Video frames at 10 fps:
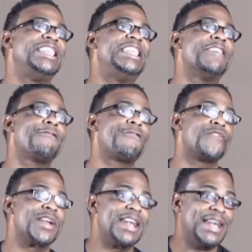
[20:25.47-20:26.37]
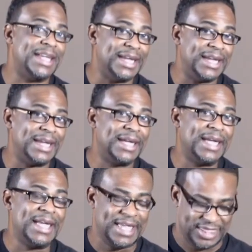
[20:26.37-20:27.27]
differently
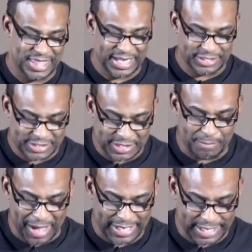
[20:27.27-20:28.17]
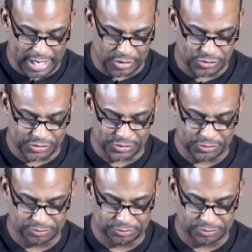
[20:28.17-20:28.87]
than somebody else.